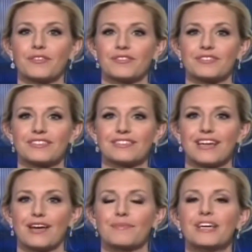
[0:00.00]
There's still
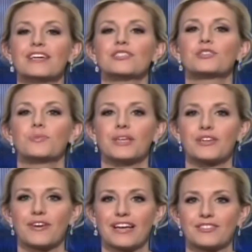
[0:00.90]
time to tweet
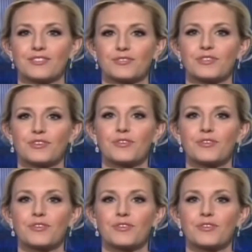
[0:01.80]
your answers.